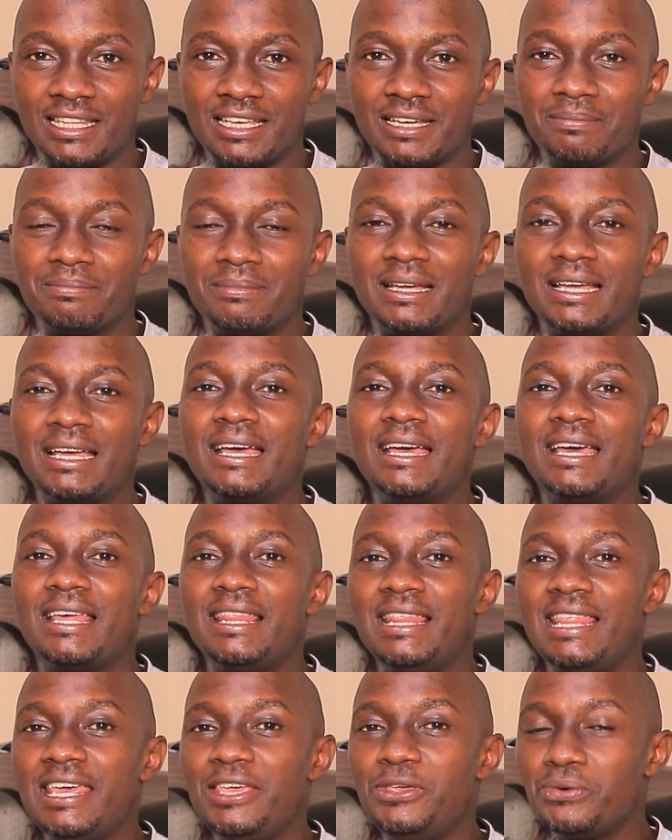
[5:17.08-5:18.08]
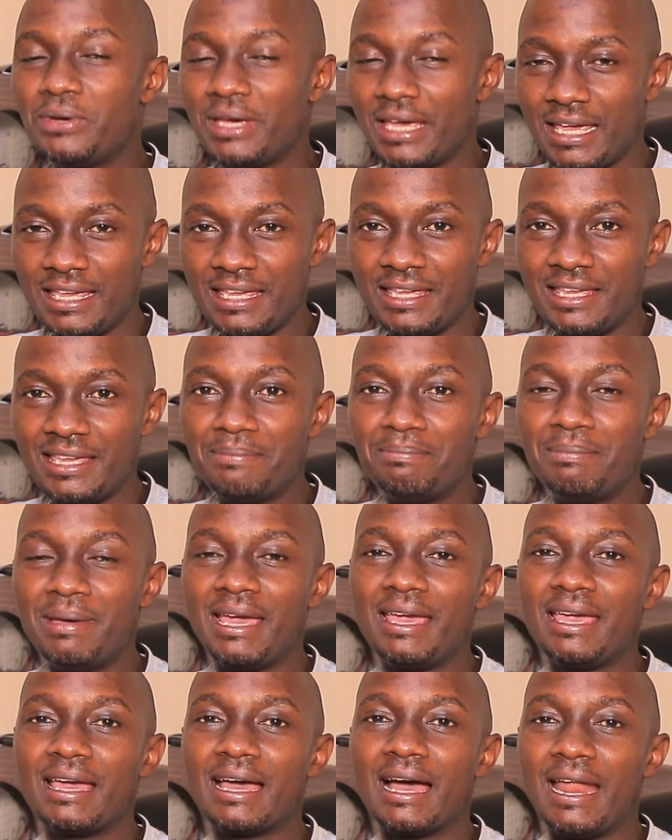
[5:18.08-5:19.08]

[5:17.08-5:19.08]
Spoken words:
them, the UAE may